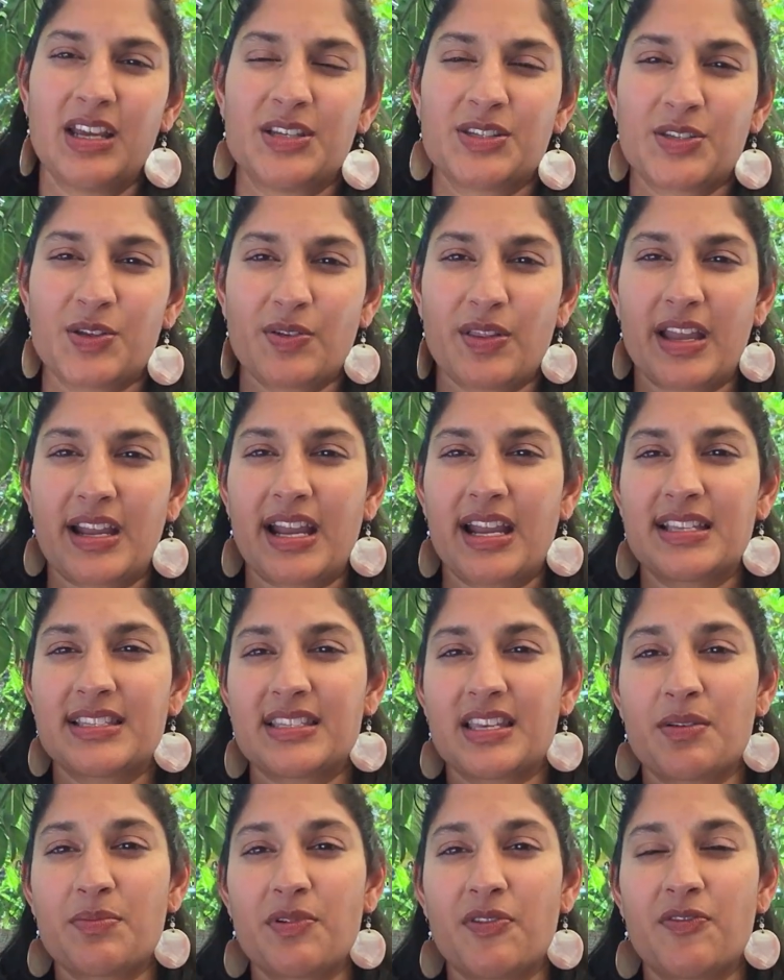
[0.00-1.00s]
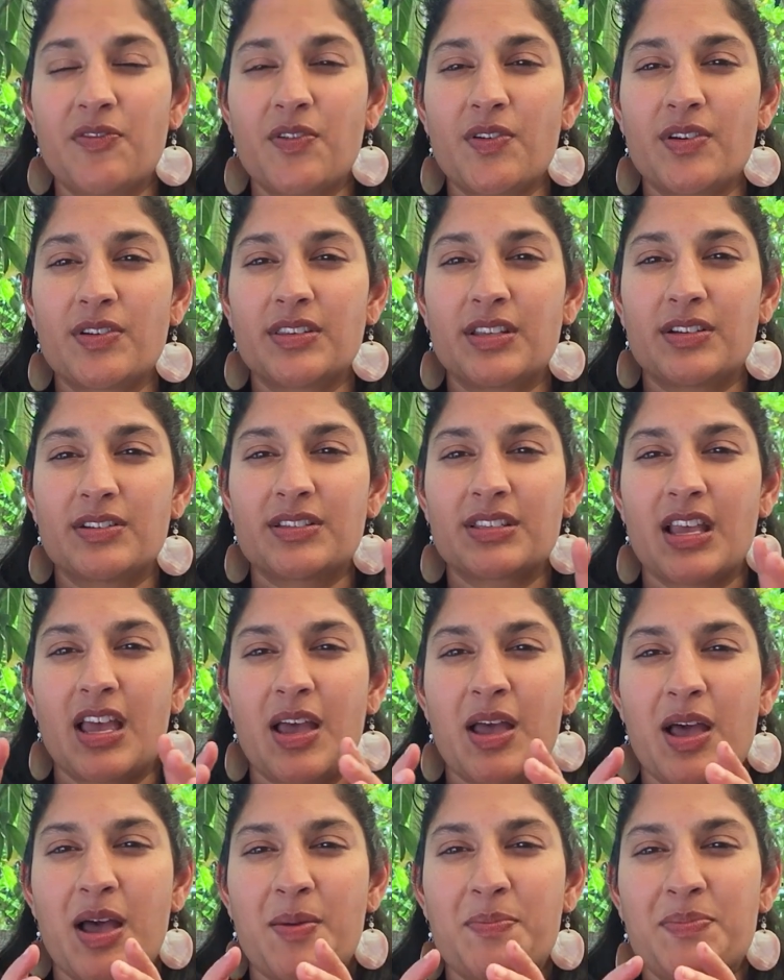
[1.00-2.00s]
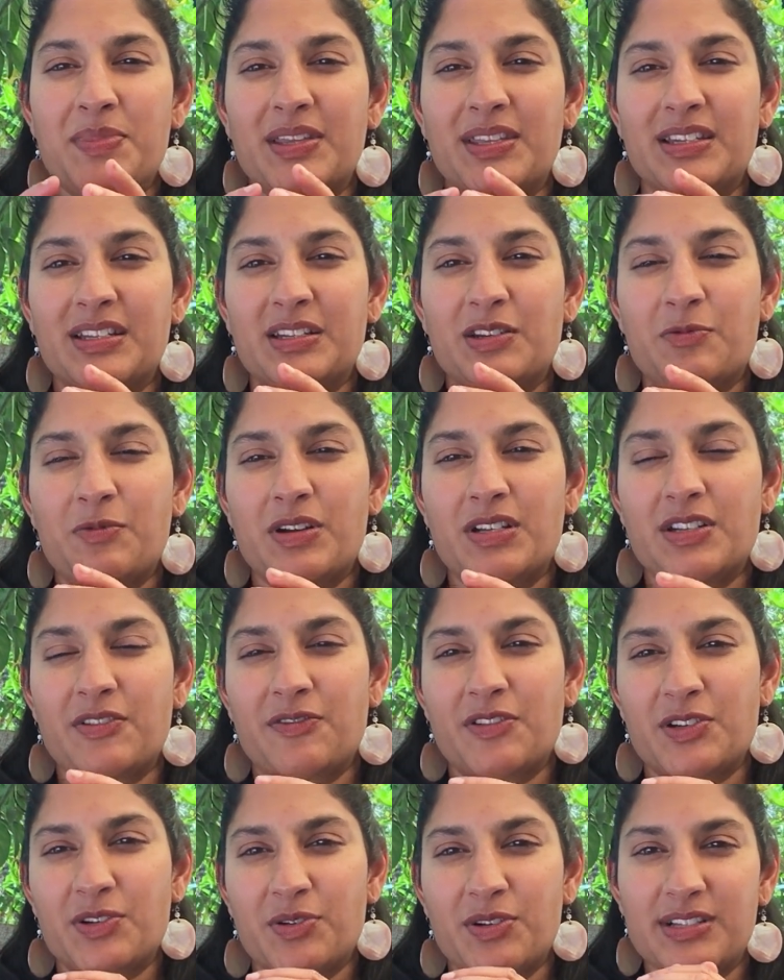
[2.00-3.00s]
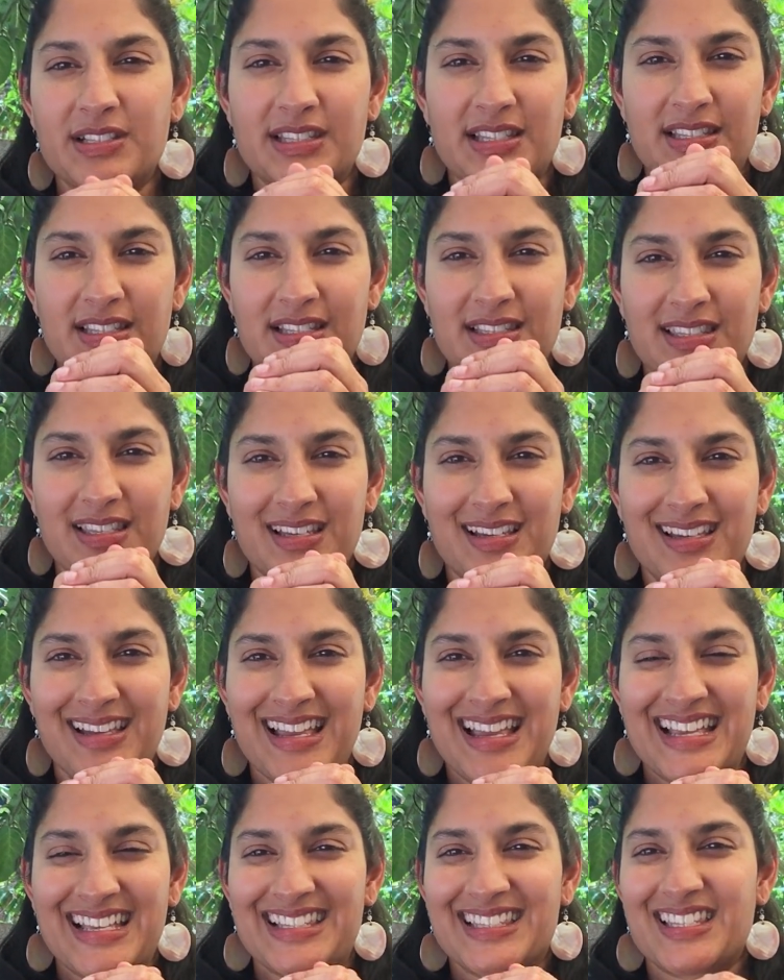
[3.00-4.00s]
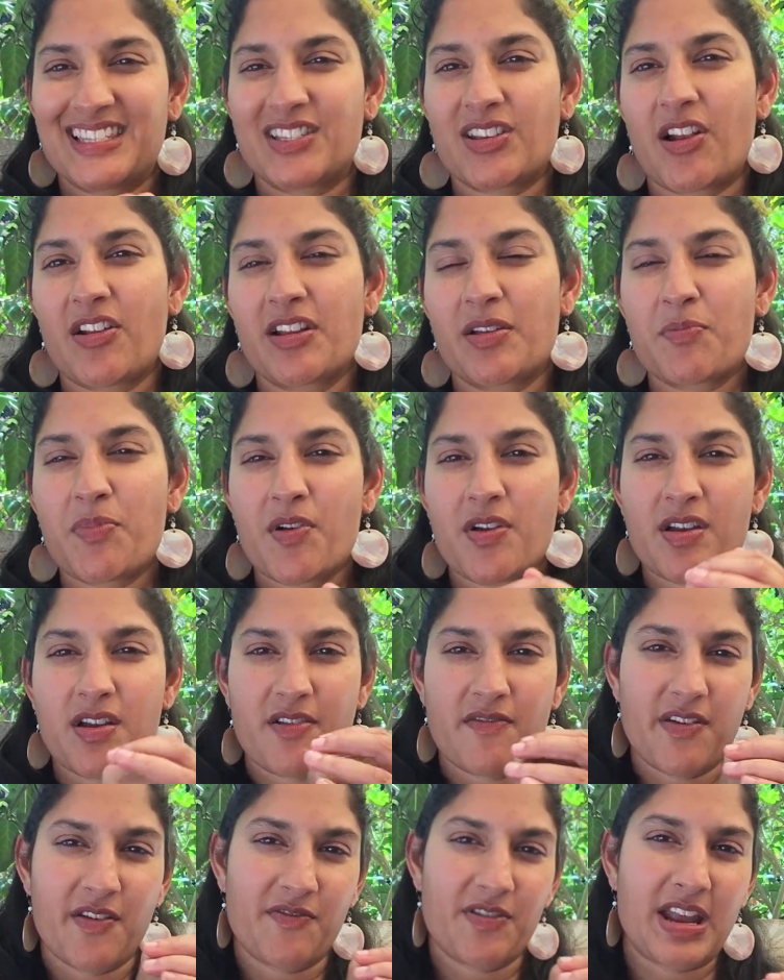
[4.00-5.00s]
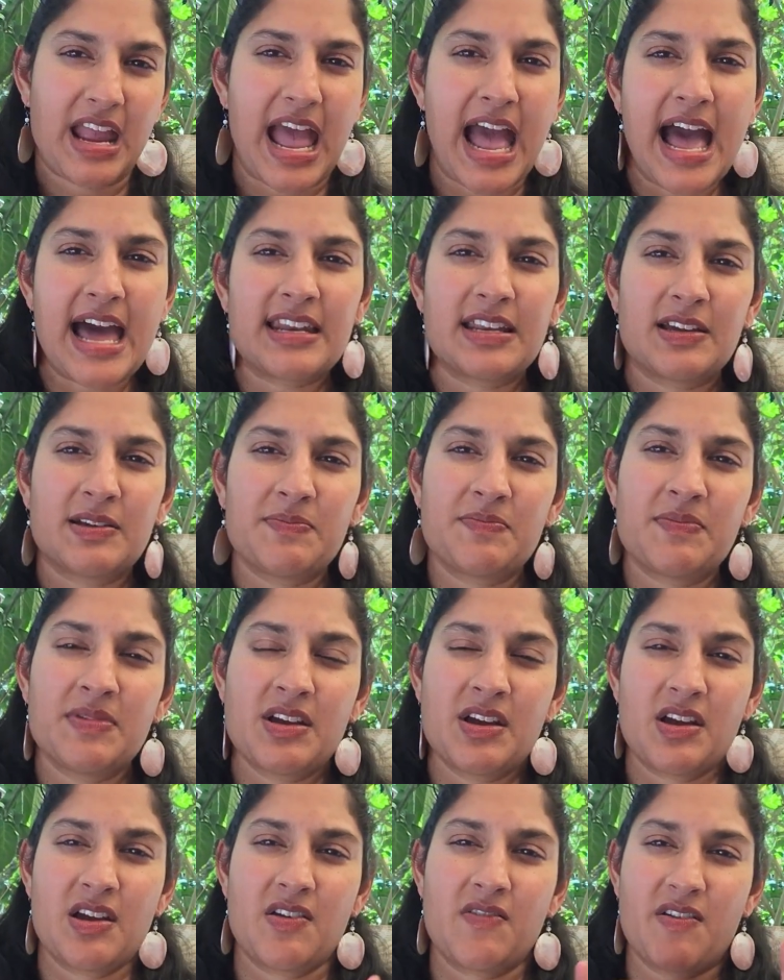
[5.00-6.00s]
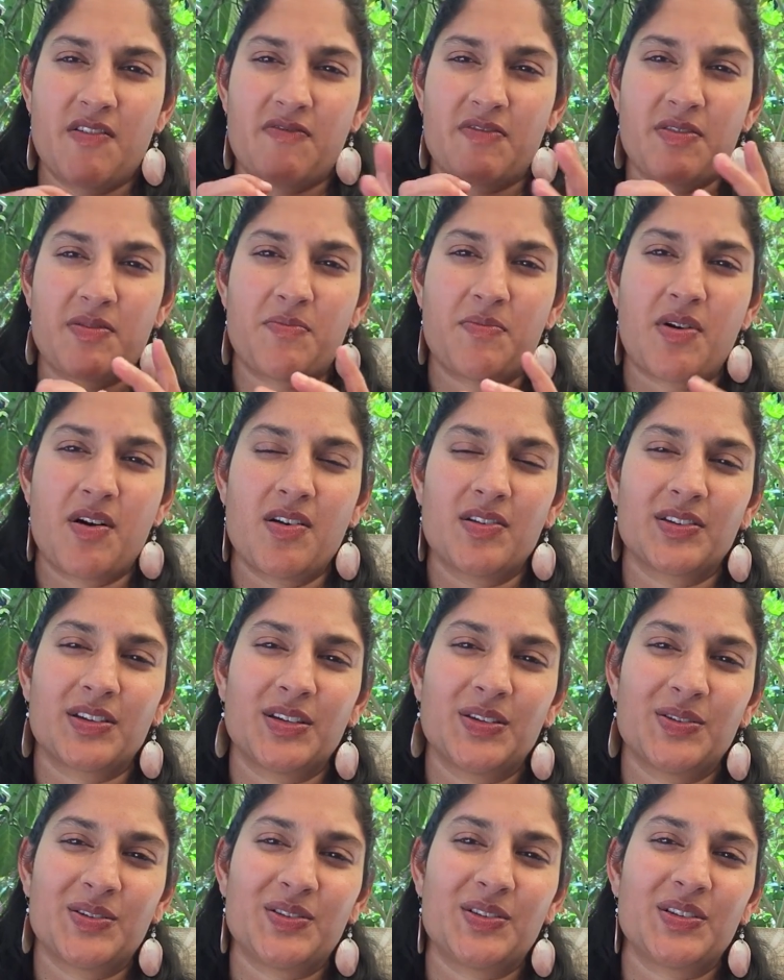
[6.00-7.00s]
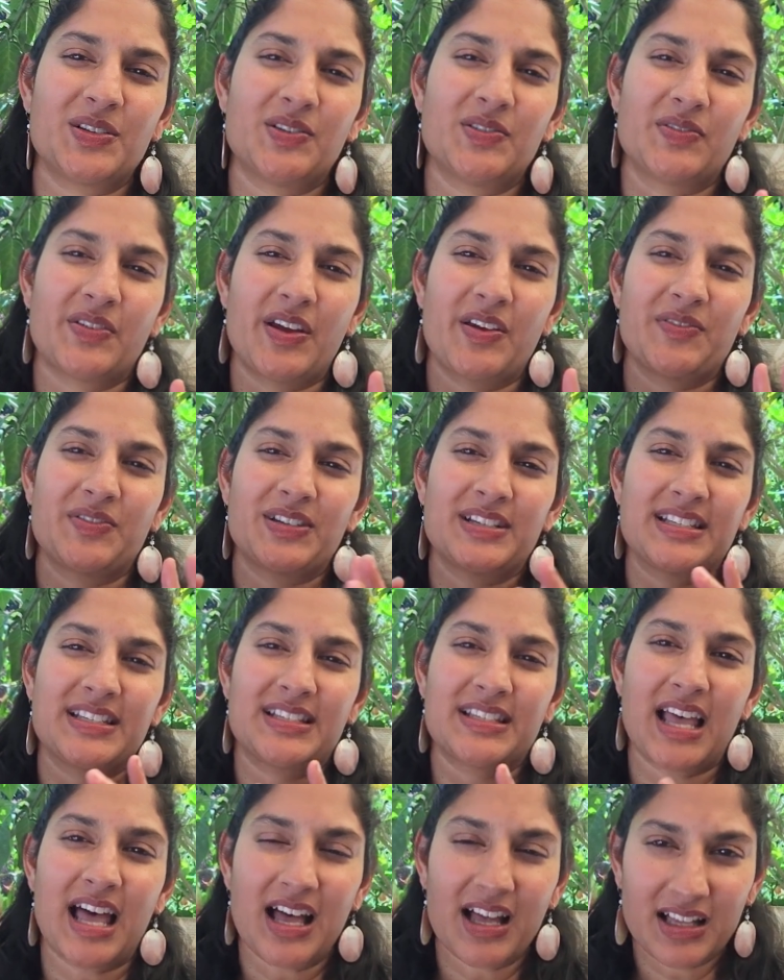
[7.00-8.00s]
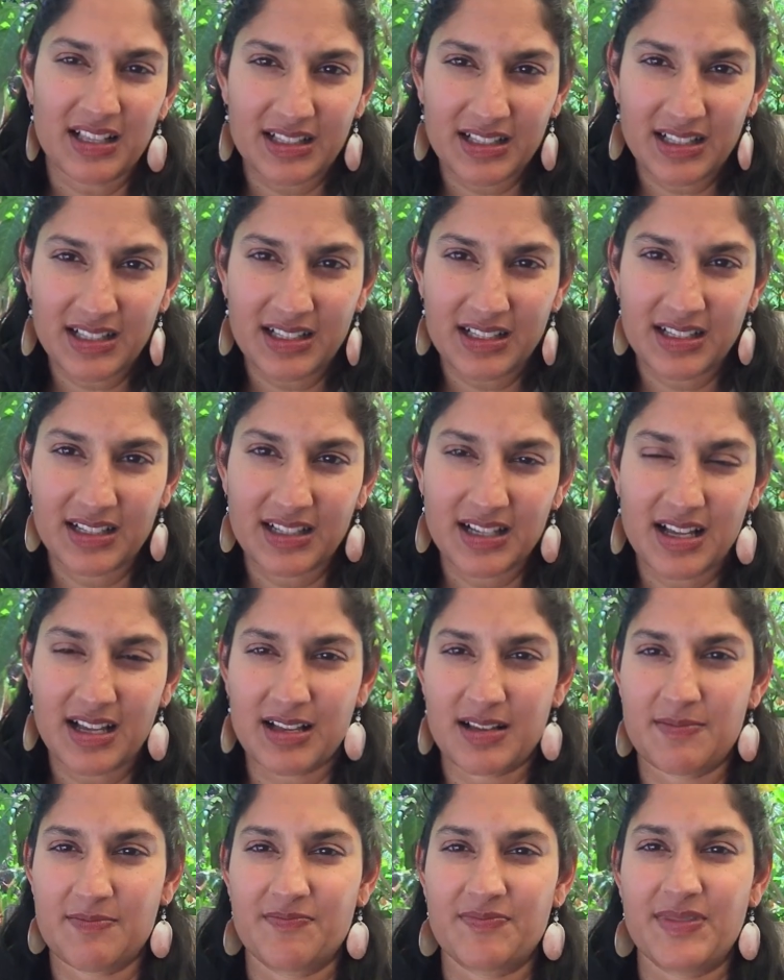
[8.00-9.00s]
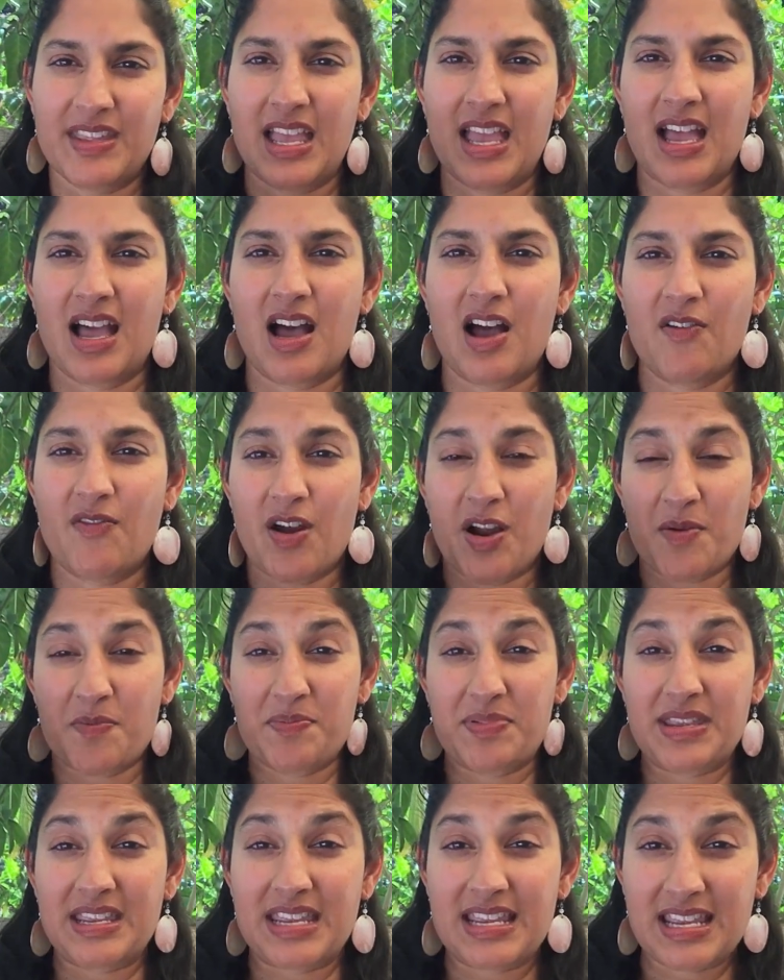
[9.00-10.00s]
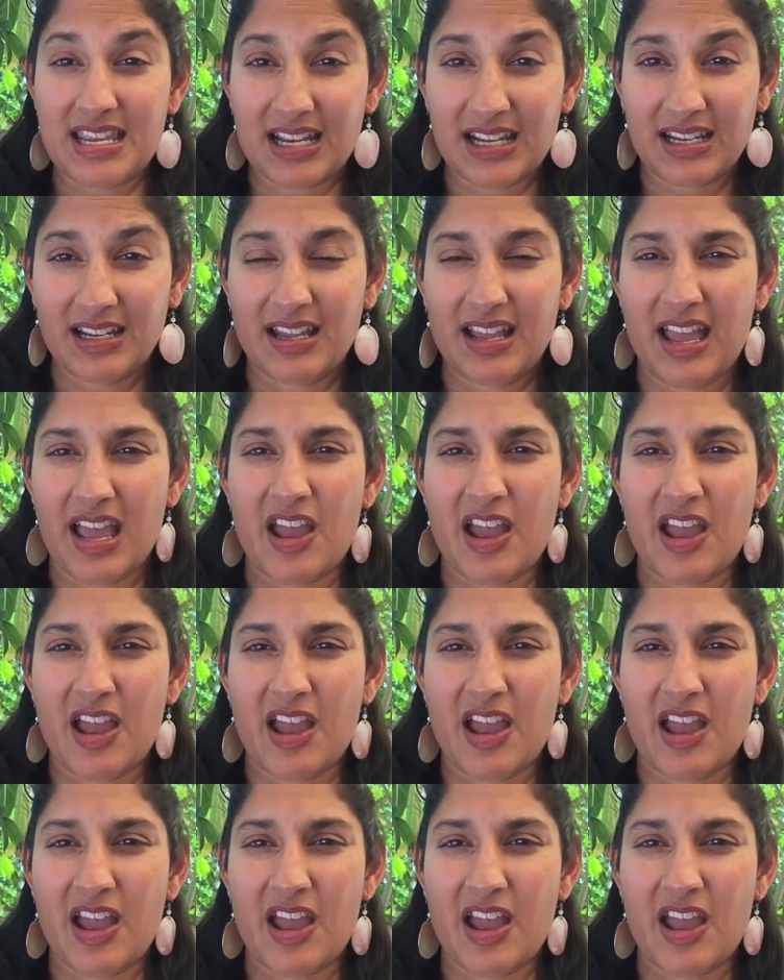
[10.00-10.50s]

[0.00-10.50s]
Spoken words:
So like I had said before, there's 1,000,001 different Toruses. It's the starting point of every atom, of every molecule, of every cell of our being.